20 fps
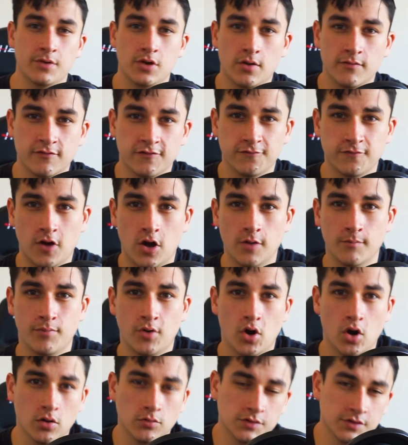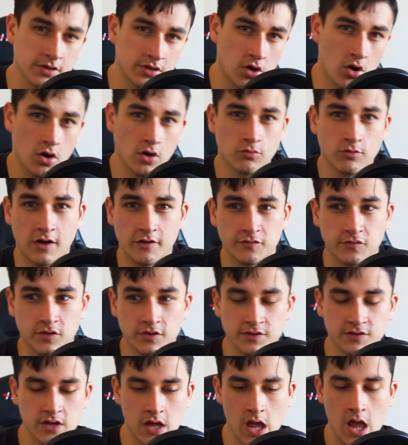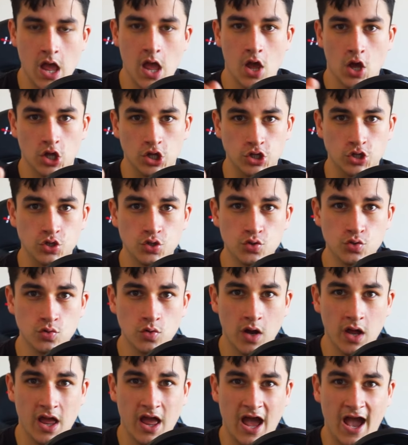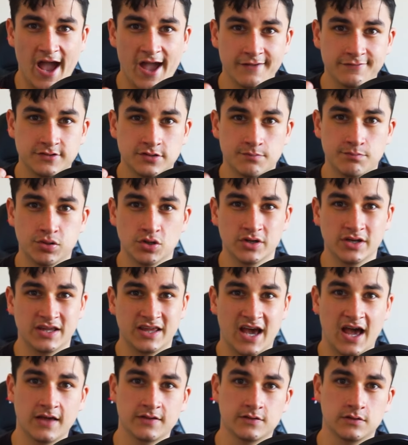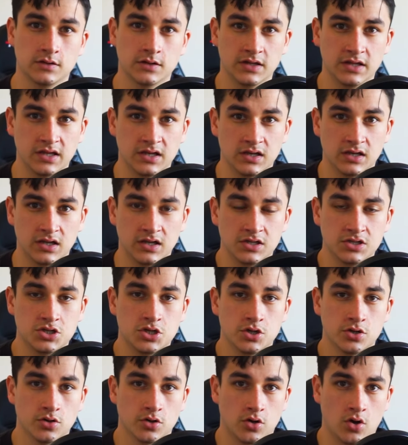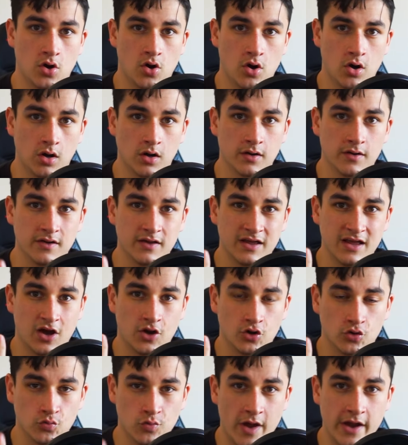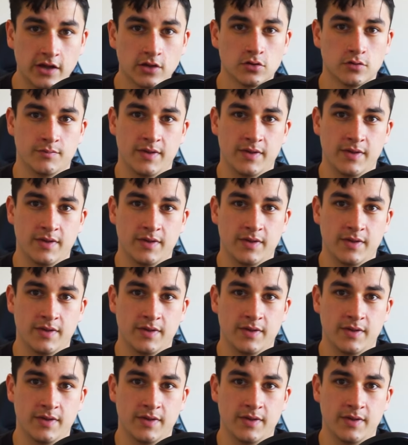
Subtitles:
it on par with a car reference, you have to put gasoline into your car on a regular